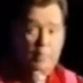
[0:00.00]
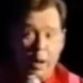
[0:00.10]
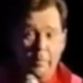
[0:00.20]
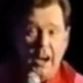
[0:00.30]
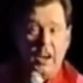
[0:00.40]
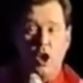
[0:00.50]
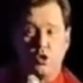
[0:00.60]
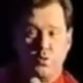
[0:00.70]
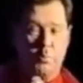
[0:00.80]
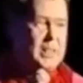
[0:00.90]
I buy my
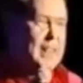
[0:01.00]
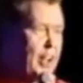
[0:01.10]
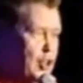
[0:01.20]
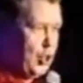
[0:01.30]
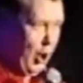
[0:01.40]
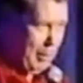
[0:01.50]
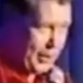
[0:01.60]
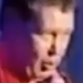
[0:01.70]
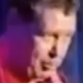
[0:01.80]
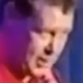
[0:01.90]
clothes from a second
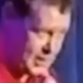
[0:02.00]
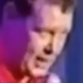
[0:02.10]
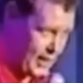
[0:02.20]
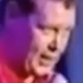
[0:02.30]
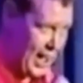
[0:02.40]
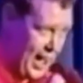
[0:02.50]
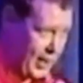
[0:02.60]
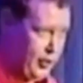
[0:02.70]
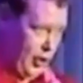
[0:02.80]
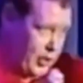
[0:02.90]
shop. I don't mean second
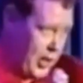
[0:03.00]
hand.